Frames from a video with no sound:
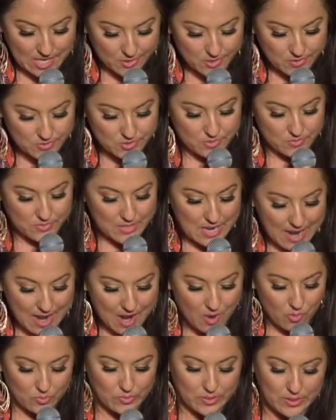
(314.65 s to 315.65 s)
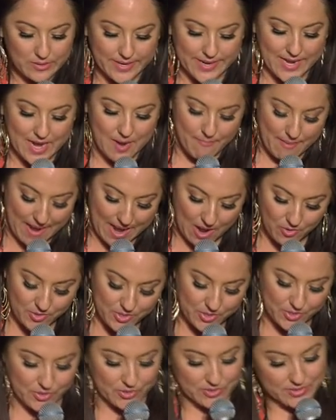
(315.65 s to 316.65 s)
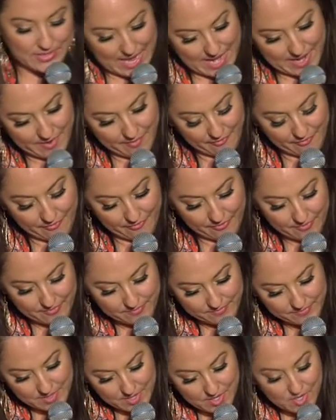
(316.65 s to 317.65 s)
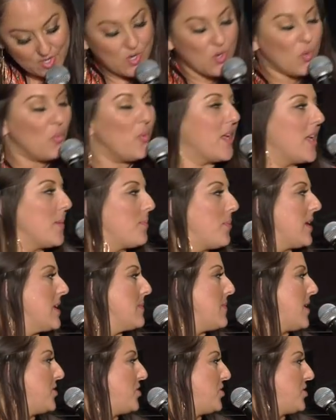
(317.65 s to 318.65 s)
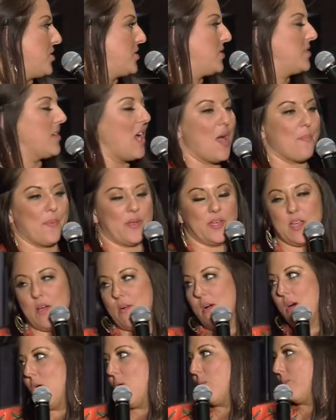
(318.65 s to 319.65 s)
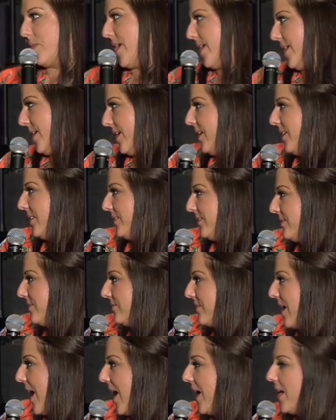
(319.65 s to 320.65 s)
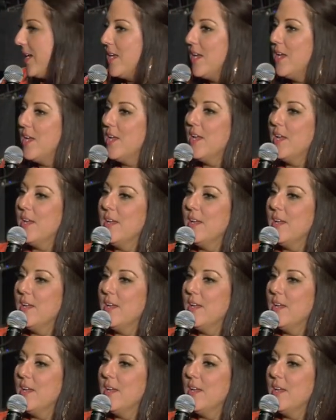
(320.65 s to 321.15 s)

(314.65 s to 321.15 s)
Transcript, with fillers: I tell you, do not worry about your life. We could pretty much just stop and go home right here, right?